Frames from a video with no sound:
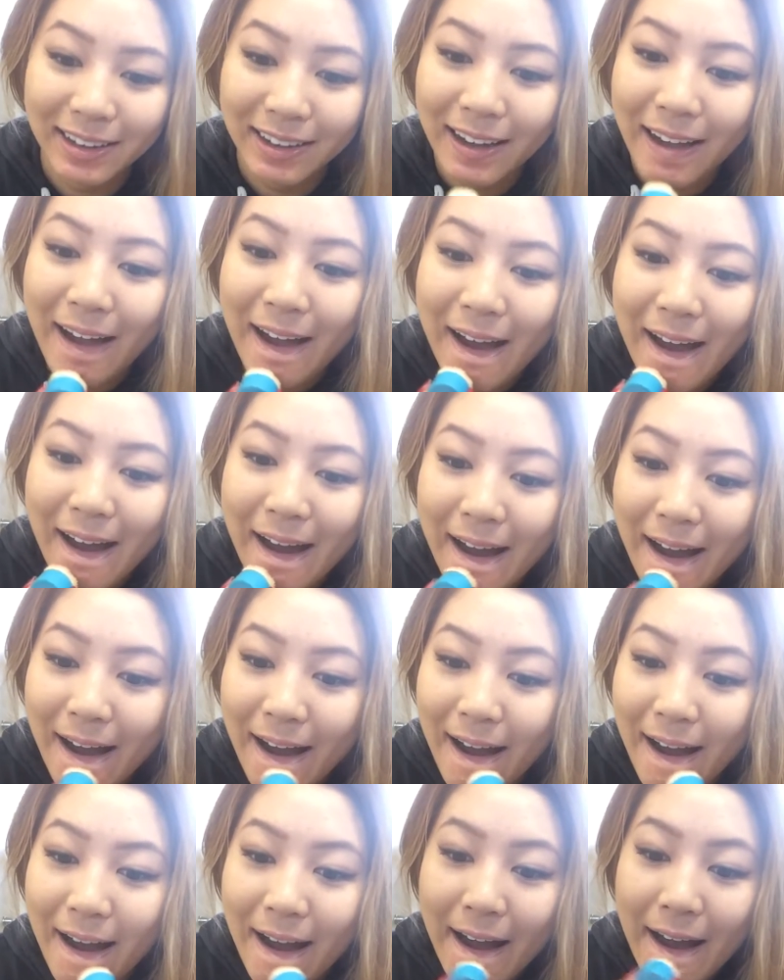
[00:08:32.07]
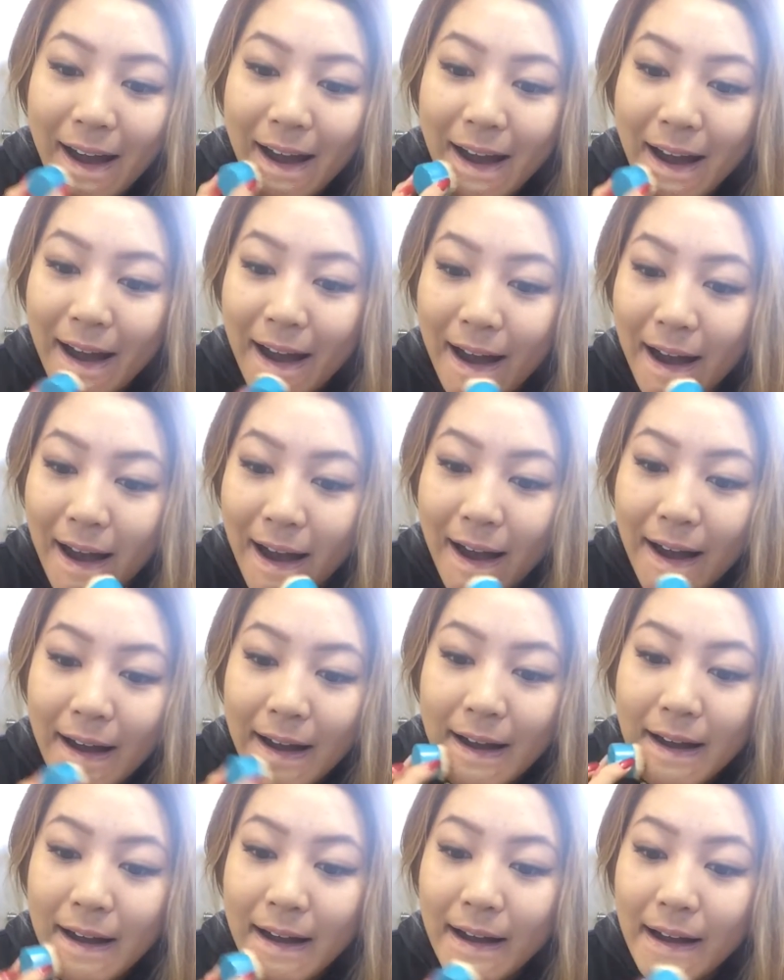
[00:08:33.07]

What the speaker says: (silence)